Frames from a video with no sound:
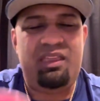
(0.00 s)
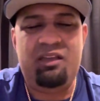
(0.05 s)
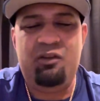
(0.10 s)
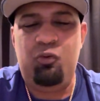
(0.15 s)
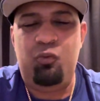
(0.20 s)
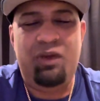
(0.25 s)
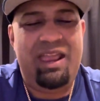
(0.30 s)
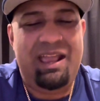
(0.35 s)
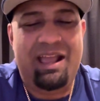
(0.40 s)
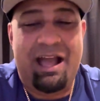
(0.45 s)

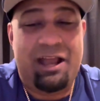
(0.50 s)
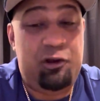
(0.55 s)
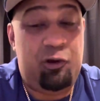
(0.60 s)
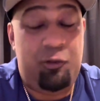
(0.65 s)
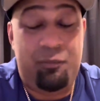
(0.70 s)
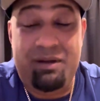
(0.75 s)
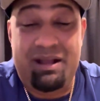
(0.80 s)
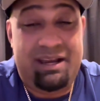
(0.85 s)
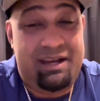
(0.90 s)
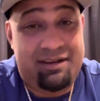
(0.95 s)
we ain't got no
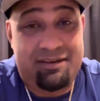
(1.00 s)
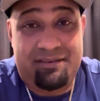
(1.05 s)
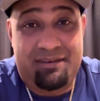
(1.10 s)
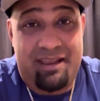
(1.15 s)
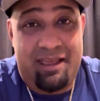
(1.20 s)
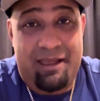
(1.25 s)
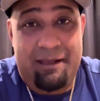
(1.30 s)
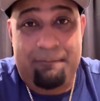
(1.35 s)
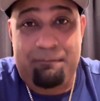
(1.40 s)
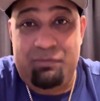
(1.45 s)
money this
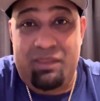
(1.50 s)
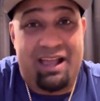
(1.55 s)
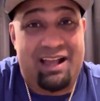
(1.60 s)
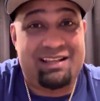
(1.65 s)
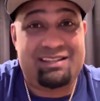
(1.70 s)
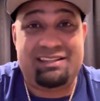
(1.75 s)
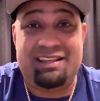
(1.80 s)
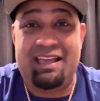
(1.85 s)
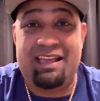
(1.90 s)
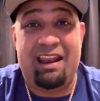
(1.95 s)
day. Like I
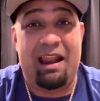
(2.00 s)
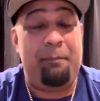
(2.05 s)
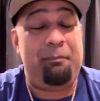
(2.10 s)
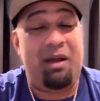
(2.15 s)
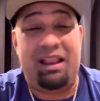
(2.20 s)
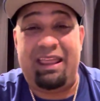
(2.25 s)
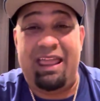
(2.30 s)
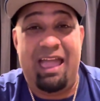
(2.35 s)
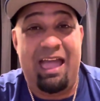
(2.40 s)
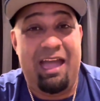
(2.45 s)
said, I
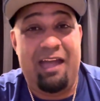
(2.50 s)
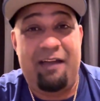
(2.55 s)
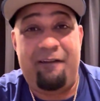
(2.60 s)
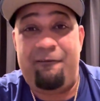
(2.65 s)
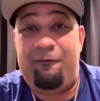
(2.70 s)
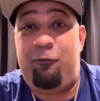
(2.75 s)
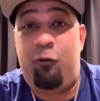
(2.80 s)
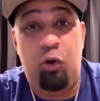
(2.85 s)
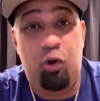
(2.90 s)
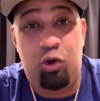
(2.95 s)
probably had
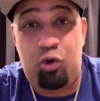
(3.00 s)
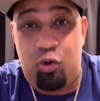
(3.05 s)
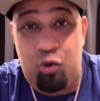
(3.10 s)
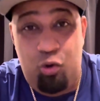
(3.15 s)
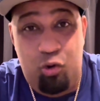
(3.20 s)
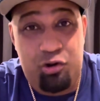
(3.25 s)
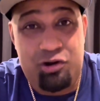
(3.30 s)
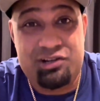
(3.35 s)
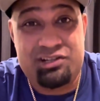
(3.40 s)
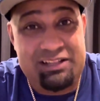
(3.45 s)
4
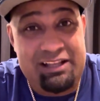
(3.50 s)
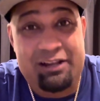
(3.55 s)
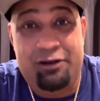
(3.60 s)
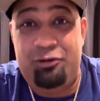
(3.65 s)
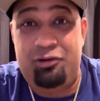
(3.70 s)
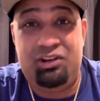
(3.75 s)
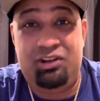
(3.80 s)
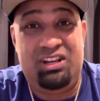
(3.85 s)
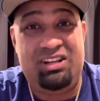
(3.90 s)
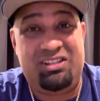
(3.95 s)
quarters
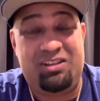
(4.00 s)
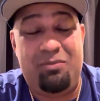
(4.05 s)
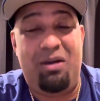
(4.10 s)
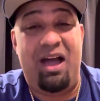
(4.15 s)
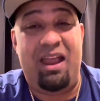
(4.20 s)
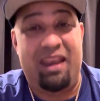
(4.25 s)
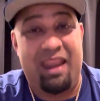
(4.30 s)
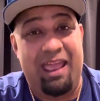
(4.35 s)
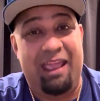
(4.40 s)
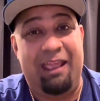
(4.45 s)
literally to
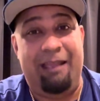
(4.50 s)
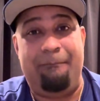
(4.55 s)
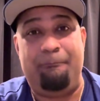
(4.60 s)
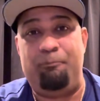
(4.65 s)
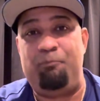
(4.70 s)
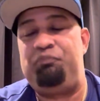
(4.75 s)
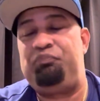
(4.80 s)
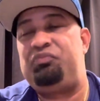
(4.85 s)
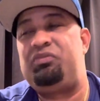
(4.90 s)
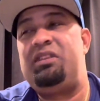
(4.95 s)
my name.
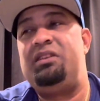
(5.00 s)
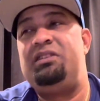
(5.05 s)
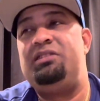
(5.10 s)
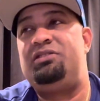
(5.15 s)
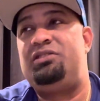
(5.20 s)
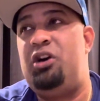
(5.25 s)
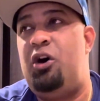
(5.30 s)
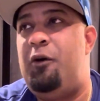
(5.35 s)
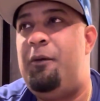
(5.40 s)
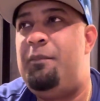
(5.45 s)

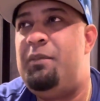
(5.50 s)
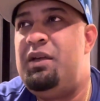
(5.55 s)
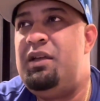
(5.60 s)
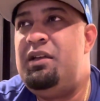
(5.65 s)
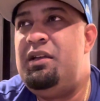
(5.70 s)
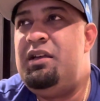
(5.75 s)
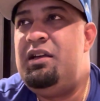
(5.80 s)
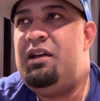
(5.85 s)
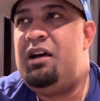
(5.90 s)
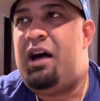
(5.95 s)
So
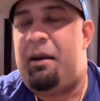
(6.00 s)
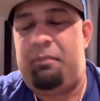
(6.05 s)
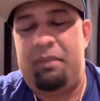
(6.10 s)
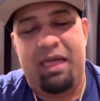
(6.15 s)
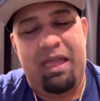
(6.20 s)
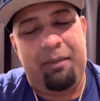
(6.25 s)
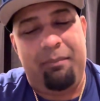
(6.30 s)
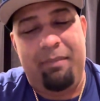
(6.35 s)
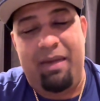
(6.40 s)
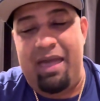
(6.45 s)
I'm
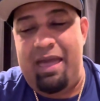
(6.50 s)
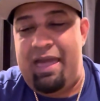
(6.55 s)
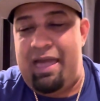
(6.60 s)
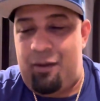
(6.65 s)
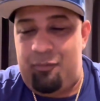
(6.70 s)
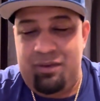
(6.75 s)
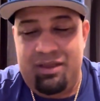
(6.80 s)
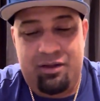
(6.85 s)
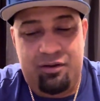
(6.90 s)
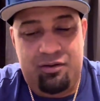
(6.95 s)
like, man, how
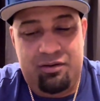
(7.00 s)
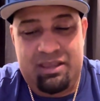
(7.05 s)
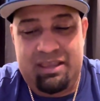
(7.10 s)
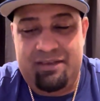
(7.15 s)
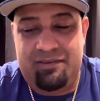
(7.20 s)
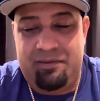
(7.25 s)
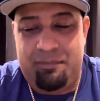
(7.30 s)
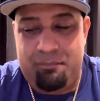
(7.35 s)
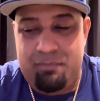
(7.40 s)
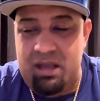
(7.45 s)
we gonna get
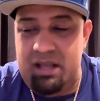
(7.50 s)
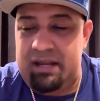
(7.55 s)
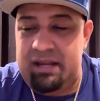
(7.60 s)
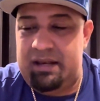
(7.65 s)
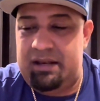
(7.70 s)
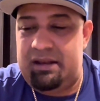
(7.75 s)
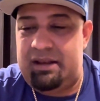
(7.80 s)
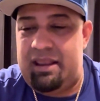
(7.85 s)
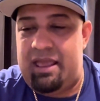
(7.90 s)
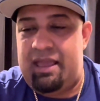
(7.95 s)
some money
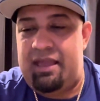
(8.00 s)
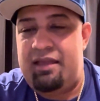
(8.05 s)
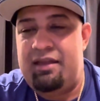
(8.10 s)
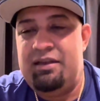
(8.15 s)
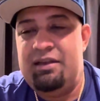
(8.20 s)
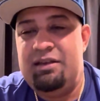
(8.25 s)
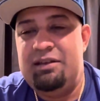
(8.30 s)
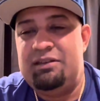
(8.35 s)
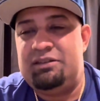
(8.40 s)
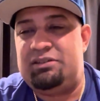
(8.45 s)
today?
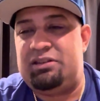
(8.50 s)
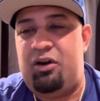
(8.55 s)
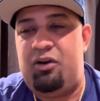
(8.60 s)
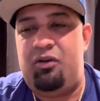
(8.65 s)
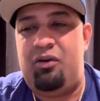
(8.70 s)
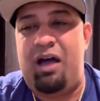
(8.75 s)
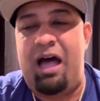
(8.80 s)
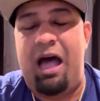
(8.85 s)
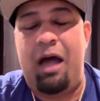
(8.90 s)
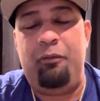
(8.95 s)

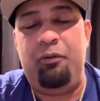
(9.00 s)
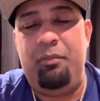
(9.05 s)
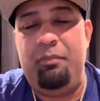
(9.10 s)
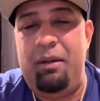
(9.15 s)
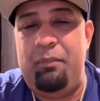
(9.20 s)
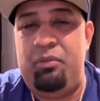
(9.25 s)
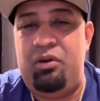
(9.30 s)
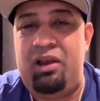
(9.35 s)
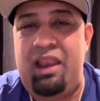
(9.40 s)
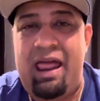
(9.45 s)
So I
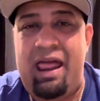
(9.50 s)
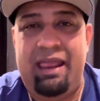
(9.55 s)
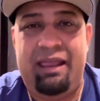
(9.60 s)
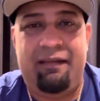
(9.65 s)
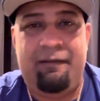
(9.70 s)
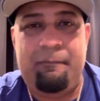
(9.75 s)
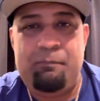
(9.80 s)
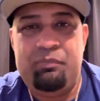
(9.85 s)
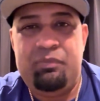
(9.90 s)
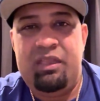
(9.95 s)
remember, like,
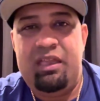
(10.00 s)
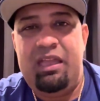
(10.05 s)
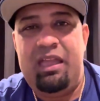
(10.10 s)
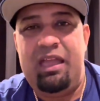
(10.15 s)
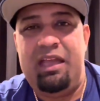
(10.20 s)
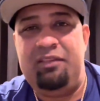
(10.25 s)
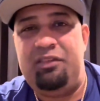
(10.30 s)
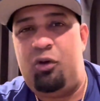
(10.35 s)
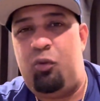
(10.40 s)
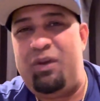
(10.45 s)

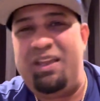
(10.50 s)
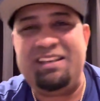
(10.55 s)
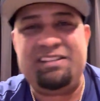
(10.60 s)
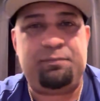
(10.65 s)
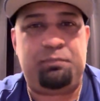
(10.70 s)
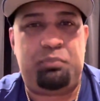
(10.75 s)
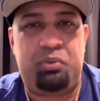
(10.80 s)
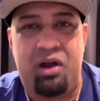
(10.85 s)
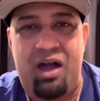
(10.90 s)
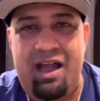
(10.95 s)
in the weeks
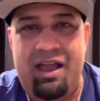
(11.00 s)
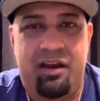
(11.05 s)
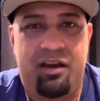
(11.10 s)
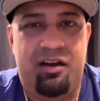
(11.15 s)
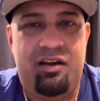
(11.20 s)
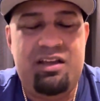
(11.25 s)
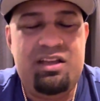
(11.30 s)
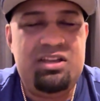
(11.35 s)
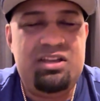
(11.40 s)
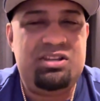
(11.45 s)

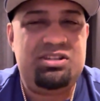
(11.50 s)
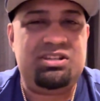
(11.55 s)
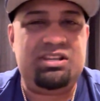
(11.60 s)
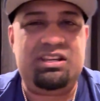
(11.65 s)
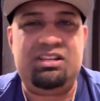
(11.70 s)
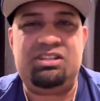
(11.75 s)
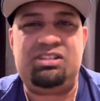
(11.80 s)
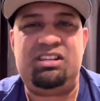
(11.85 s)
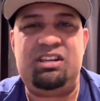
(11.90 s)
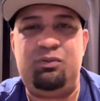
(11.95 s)
prior,
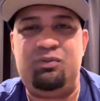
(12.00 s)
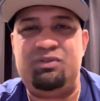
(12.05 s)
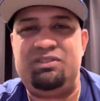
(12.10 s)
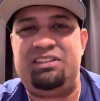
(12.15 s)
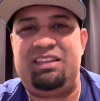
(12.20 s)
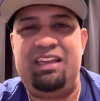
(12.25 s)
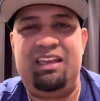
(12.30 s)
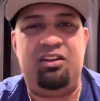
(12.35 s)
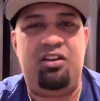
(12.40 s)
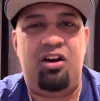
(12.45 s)
she was
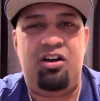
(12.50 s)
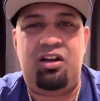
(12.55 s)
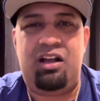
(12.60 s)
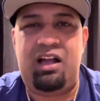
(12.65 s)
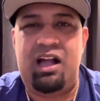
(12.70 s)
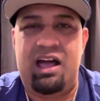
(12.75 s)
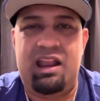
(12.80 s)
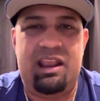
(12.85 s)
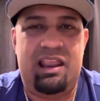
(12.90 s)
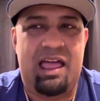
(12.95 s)
getting all
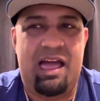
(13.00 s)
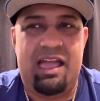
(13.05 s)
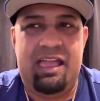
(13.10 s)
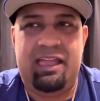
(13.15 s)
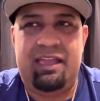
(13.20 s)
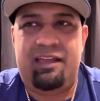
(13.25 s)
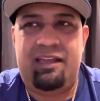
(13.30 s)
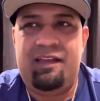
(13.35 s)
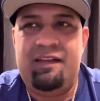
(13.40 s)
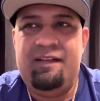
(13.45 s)
kind of
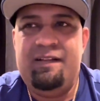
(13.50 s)
like,